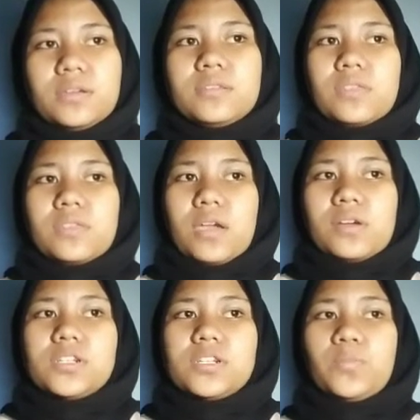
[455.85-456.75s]
"There,
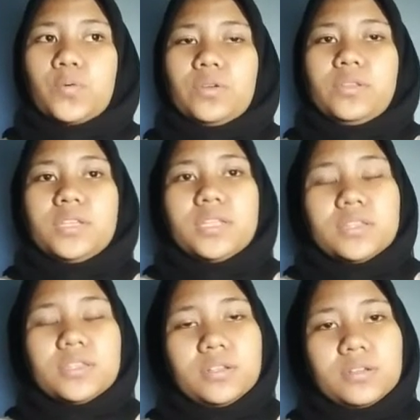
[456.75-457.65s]
the poor
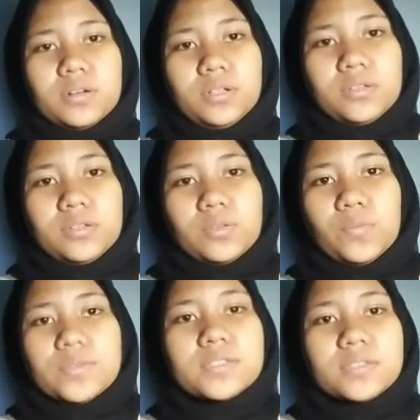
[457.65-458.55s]
little girl
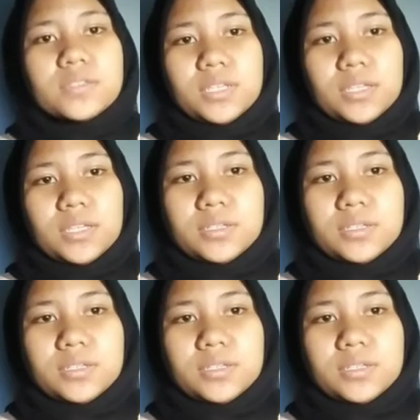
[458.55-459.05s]
was dead."